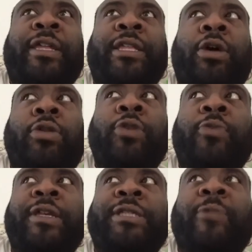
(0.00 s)
The only
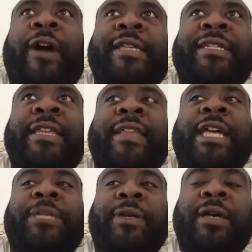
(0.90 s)
reason why I say that
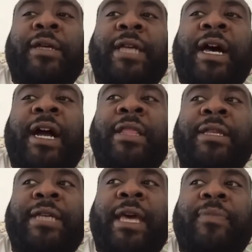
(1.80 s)
is because kind of the
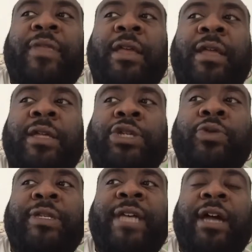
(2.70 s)
same thing that
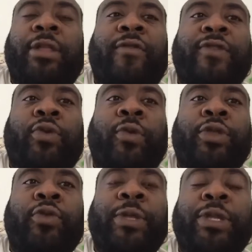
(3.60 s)
Tua Tagovailoa is going
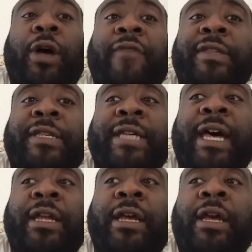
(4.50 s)
through with the Dolphins is
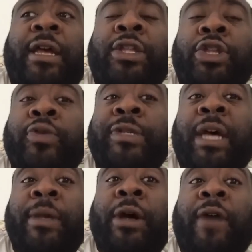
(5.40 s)
that Newton's
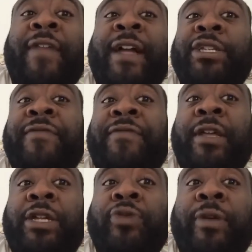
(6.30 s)
coming off not just a foot
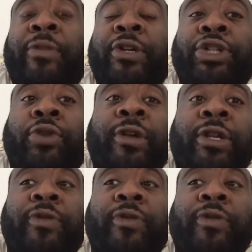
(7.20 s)
injury, but a shoulder injury.